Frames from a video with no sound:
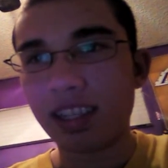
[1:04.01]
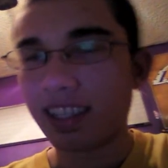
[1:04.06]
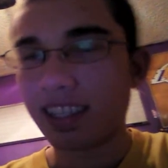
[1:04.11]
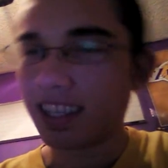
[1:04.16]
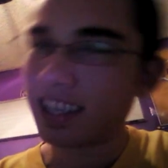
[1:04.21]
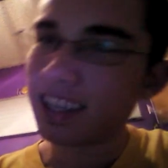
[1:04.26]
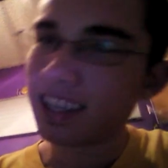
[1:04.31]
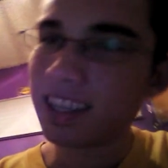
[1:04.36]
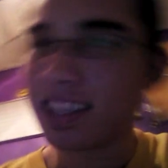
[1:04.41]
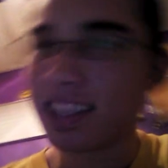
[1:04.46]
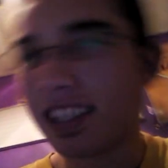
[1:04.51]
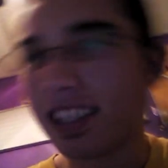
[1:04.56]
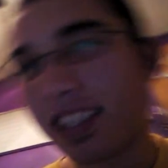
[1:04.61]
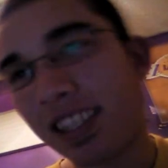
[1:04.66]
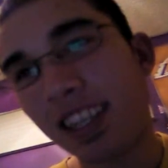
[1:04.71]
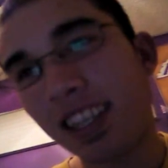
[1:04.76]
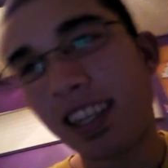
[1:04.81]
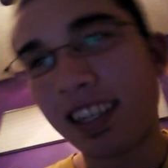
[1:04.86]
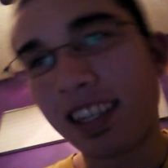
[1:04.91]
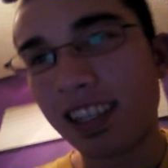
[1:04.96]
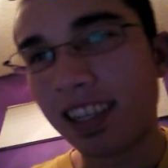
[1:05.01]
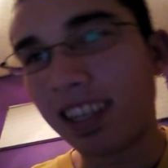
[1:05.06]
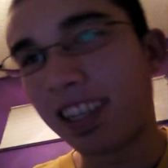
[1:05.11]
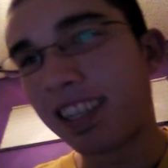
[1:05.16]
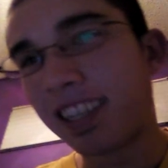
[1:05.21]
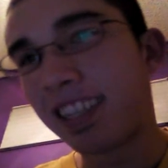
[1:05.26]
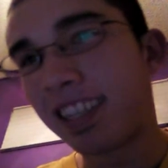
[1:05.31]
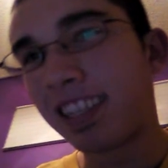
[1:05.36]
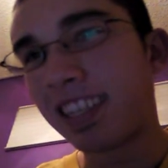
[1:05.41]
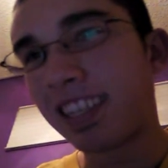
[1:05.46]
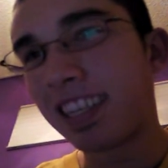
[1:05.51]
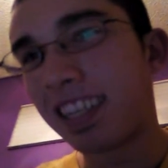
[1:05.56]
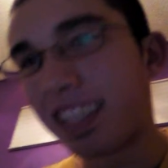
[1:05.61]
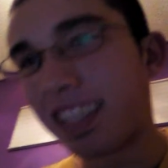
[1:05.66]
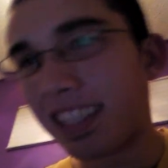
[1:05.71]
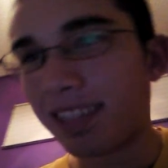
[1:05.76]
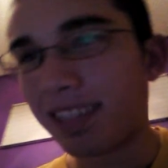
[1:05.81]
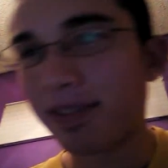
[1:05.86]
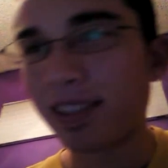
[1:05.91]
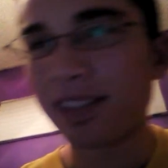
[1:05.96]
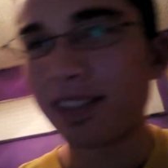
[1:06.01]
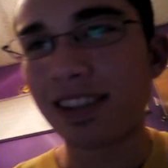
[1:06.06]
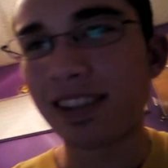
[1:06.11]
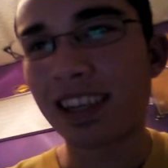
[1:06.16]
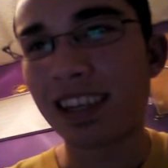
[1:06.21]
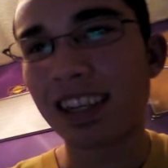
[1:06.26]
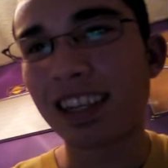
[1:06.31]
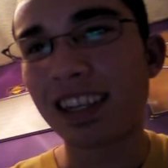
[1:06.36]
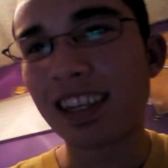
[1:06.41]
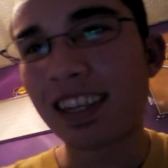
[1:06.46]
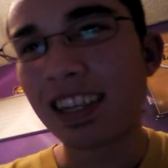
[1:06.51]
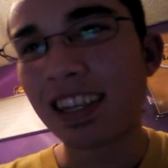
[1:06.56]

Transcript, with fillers: Yeah, I don't know. It's pretty weird.